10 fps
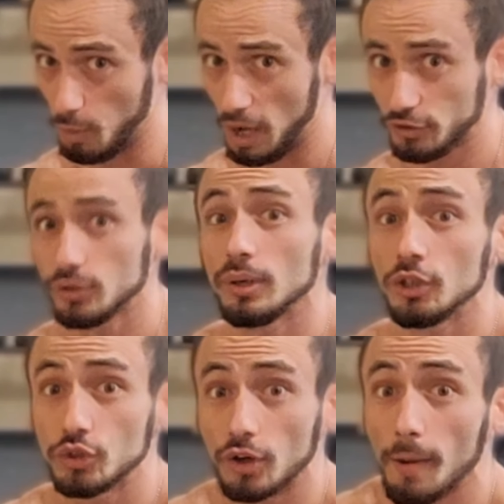you want
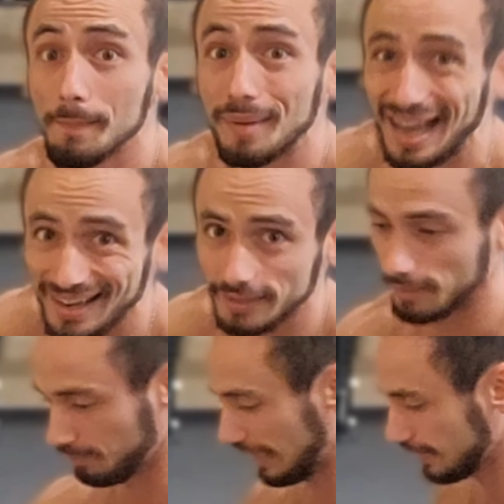to combine
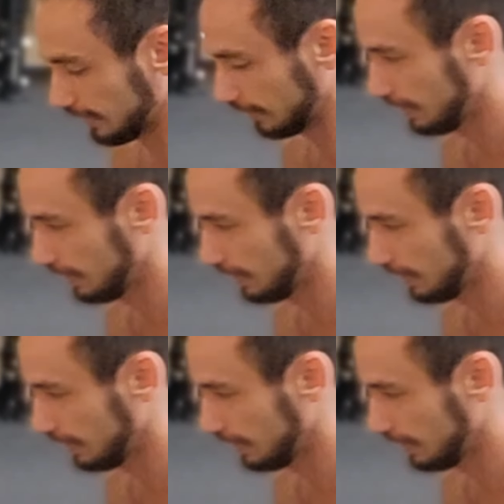them. Basically,